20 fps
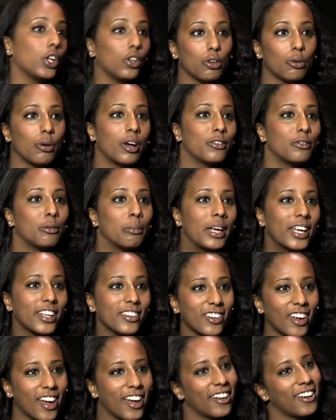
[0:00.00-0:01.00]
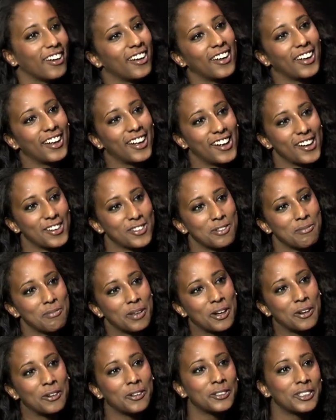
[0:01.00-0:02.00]
knew how to make injera, how to
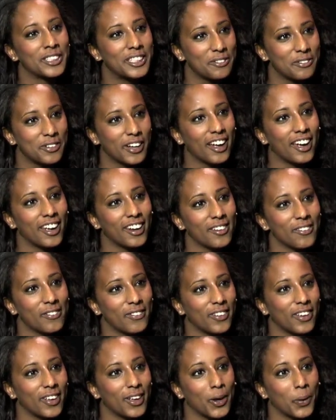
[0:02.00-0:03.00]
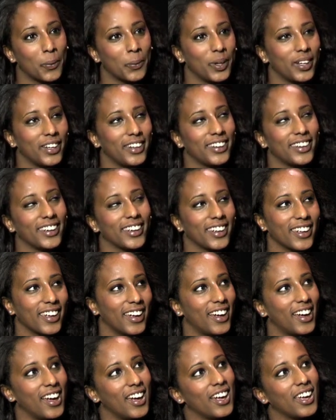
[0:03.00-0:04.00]
make all the different kind of wood.
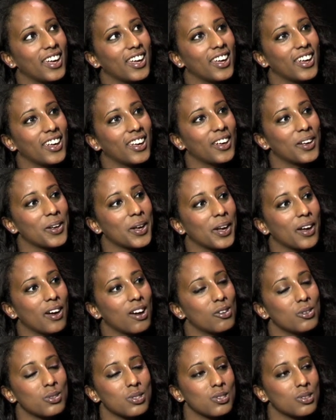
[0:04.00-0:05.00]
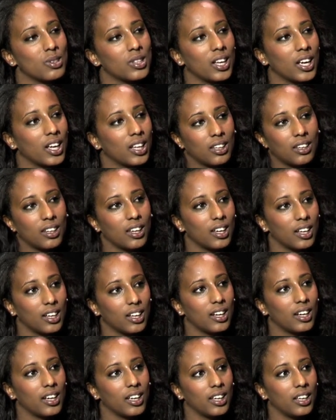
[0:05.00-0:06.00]
Also that
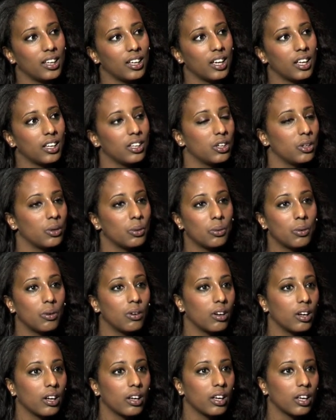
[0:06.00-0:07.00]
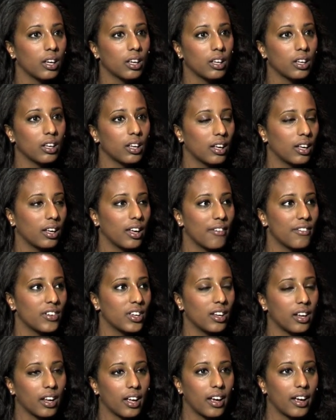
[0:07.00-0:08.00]
I knew I have
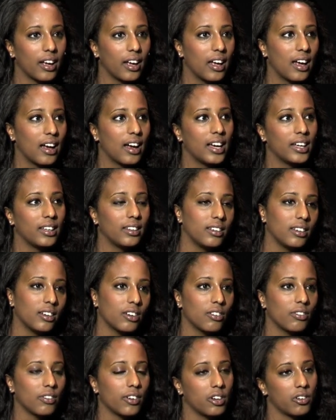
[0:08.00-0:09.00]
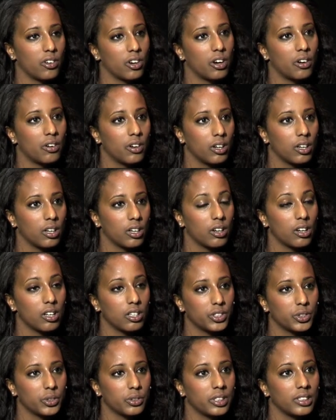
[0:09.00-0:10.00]
an idea of how our
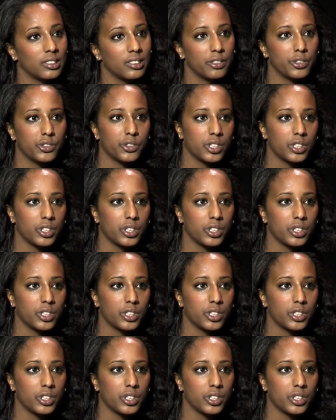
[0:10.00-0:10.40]
culture is, our